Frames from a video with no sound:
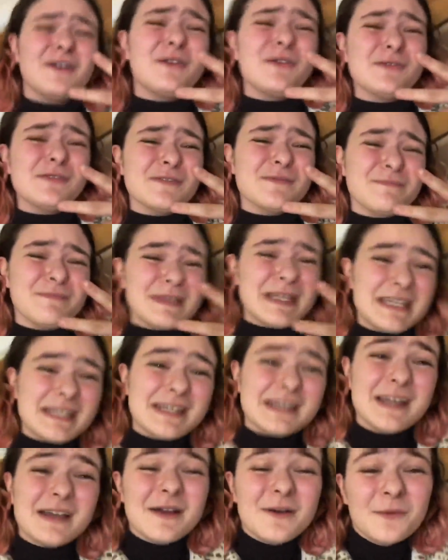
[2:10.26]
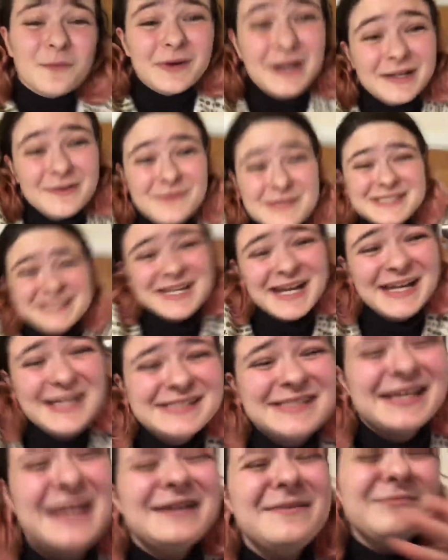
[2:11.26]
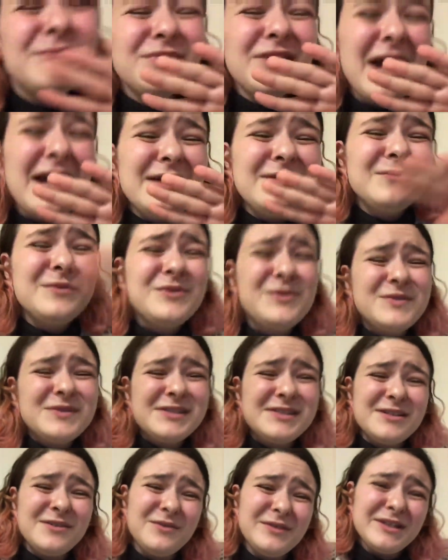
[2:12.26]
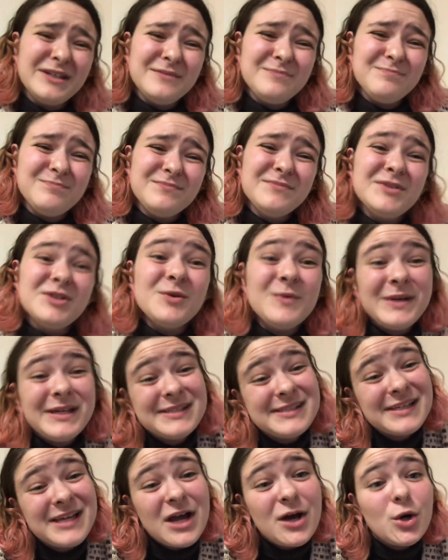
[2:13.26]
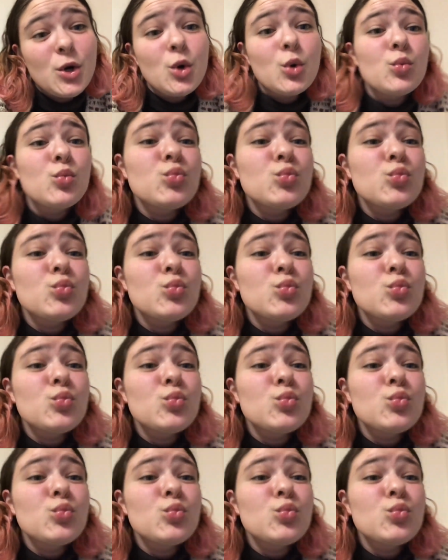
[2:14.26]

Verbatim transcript: photos of me when it was nice and bright, which was only two weeks ago.